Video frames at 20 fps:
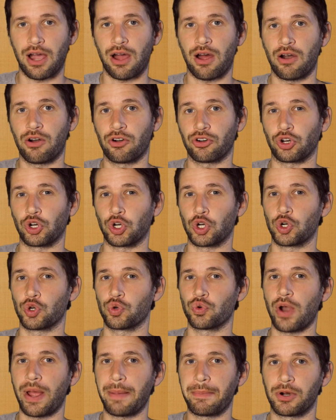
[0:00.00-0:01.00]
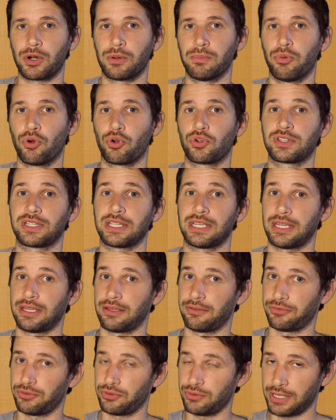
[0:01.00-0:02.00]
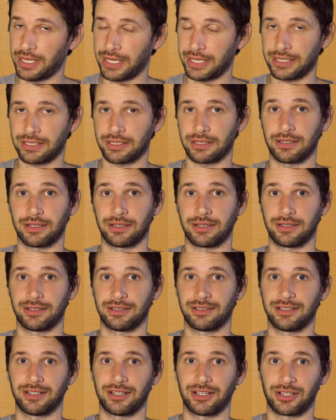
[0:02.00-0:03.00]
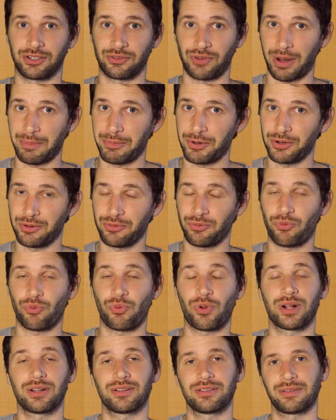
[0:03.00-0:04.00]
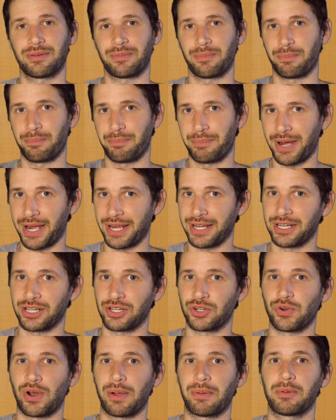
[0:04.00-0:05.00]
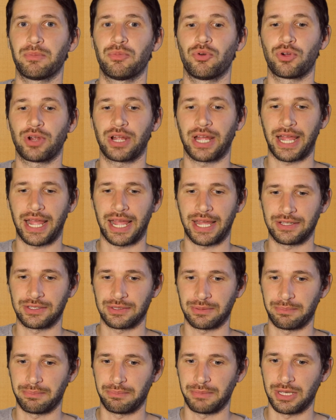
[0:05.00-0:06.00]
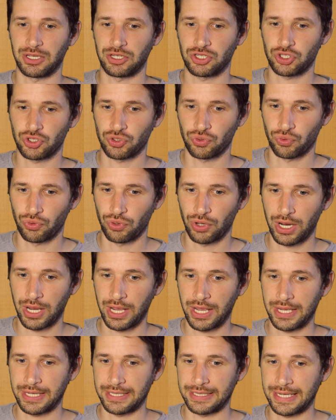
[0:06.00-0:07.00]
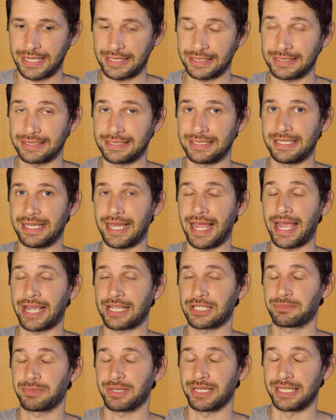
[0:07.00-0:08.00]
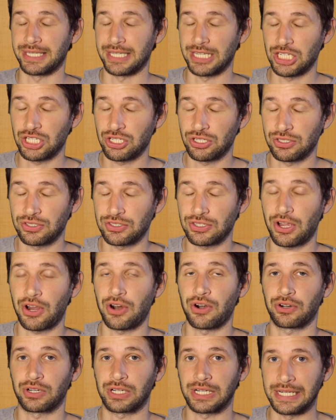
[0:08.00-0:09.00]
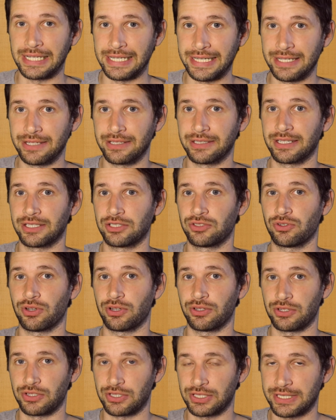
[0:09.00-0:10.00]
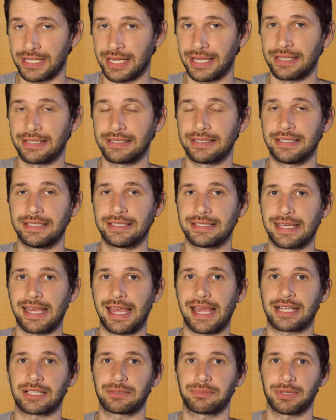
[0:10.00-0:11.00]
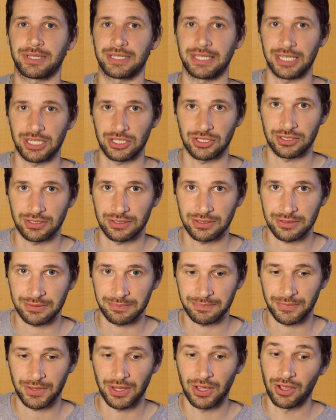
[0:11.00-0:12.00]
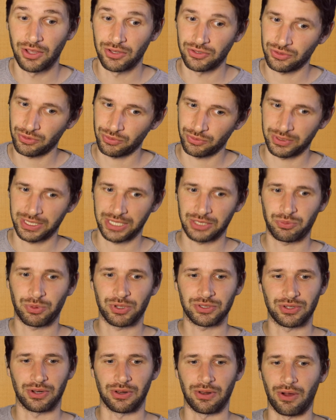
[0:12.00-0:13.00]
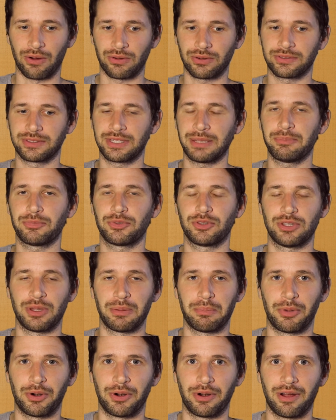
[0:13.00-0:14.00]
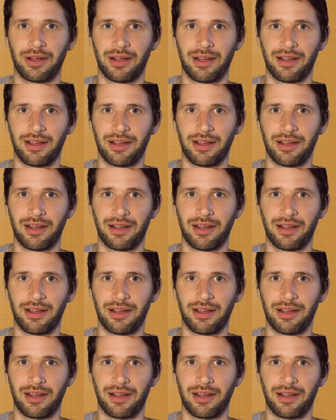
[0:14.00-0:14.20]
are grammar books. If you like grammar, well, buy a grammar book and make sure that the explanations are clear, that you understand these explanations. So that was a long tip number